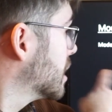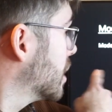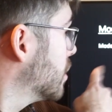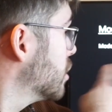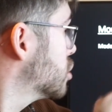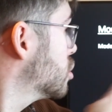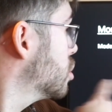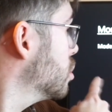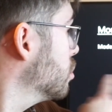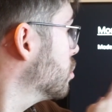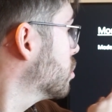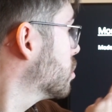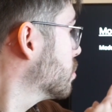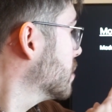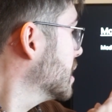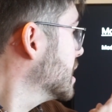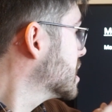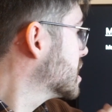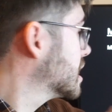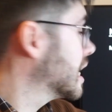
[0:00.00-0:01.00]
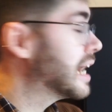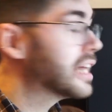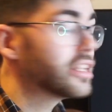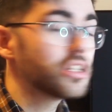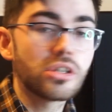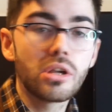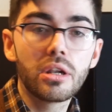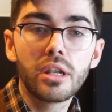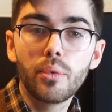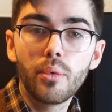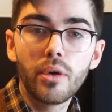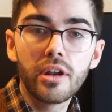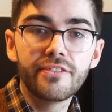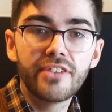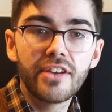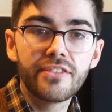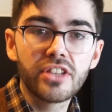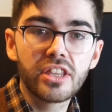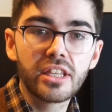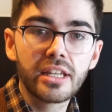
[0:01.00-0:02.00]
There are 2 3s there, there's only one of
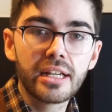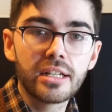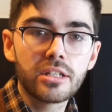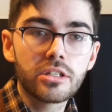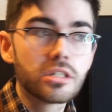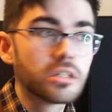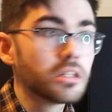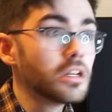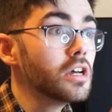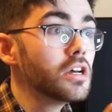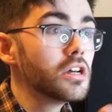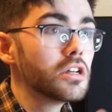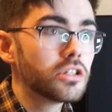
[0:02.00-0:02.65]
everything else,